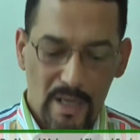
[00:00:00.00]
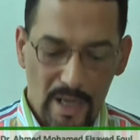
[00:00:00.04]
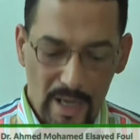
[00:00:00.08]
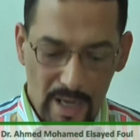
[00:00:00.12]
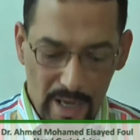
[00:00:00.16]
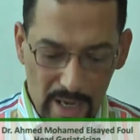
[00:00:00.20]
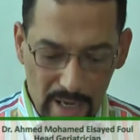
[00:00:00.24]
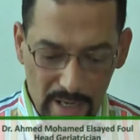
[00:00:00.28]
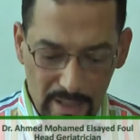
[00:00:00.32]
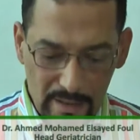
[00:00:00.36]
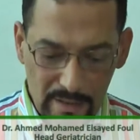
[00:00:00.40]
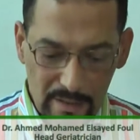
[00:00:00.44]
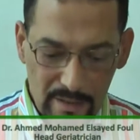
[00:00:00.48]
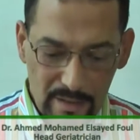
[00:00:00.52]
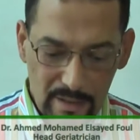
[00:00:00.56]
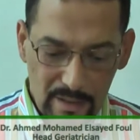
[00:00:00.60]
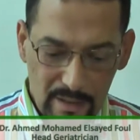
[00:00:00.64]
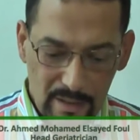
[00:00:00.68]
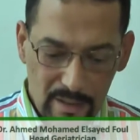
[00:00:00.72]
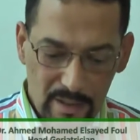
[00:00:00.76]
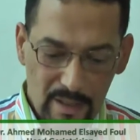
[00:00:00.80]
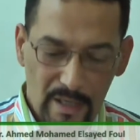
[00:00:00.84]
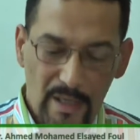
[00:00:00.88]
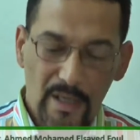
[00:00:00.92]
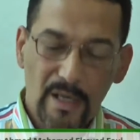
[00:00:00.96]
and
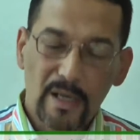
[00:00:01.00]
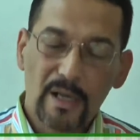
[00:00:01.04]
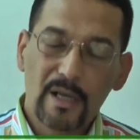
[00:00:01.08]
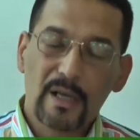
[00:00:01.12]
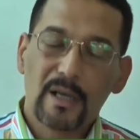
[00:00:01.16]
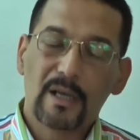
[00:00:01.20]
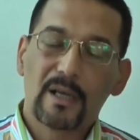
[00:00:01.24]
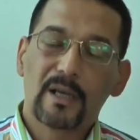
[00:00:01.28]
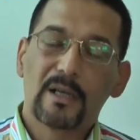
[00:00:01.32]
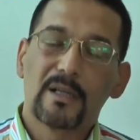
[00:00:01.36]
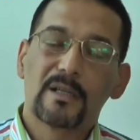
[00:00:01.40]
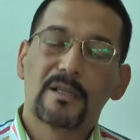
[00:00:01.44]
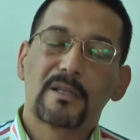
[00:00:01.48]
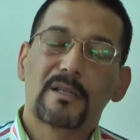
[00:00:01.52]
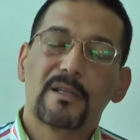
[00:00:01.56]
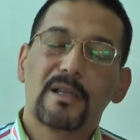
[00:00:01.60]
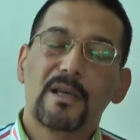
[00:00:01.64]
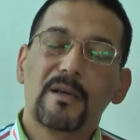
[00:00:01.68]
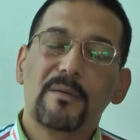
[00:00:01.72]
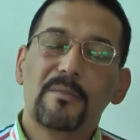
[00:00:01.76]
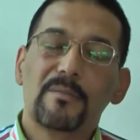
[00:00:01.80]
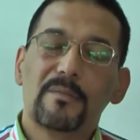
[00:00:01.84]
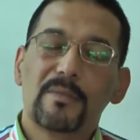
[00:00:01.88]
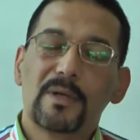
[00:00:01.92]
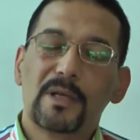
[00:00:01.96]

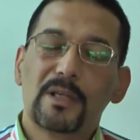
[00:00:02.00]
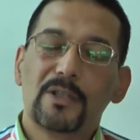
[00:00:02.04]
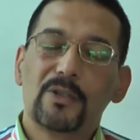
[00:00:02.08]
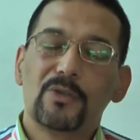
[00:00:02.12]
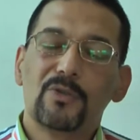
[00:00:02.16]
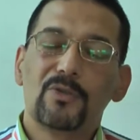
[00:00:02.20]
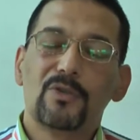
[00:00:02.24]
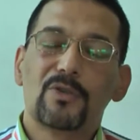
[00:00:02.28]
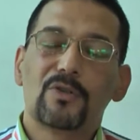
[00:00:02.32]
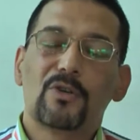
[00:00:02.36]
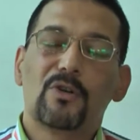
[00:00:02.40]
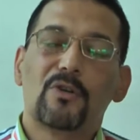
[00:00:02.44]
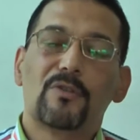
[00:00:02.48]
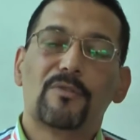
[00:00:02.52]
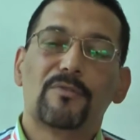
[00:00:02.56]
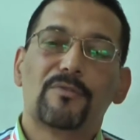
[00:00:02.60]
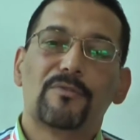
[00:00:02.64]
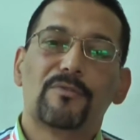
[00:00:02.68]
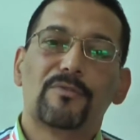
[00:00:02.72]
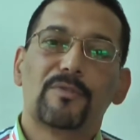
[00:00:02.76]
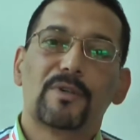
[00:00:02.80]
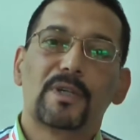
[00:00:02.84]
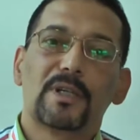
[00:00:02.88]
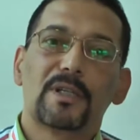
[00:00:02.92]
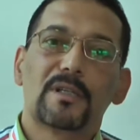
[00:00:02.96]
some use of
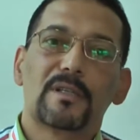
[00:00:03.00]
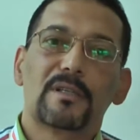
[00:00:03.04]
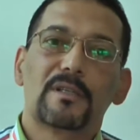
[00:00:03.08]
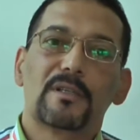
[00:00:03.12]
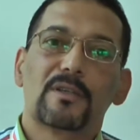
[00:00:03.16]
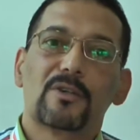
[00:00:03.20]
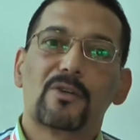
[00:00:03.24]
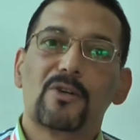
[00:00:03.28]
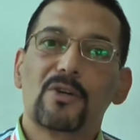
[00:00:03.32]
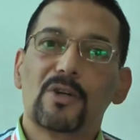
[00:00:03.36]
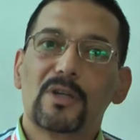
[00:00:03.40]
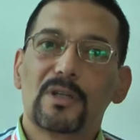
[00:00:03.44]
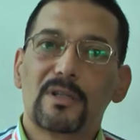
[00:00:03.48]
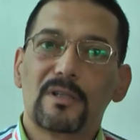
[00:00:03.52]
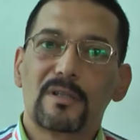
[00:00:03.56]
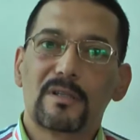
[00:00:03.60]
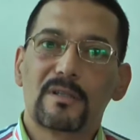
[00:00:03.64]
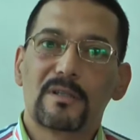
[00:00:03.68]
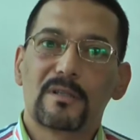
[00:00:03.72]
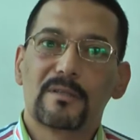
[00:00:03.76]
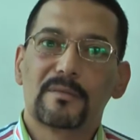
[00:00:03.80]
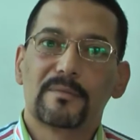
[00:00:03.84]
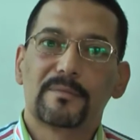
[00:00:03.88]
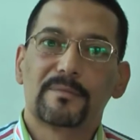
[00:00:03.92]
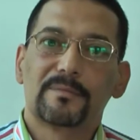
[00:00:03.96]
steroids,